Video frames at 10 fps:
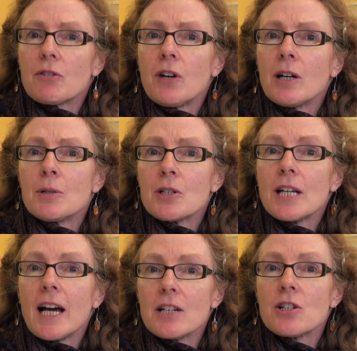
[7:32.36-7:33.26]
for farmers
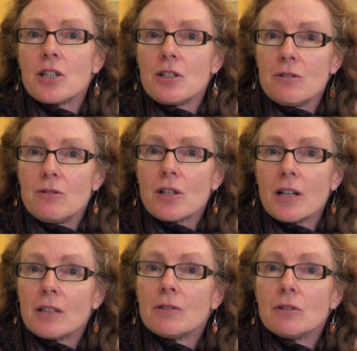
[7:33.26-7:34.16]
to actually use
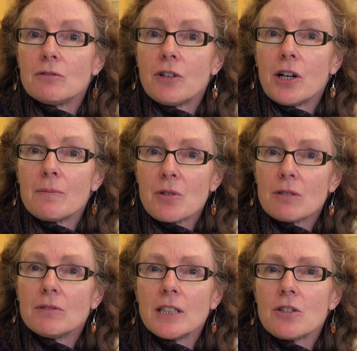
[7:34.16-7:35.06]
on their own farms.
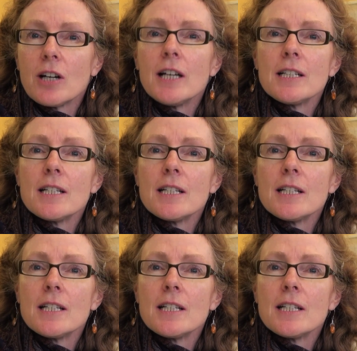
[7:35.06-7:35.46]
So really trying to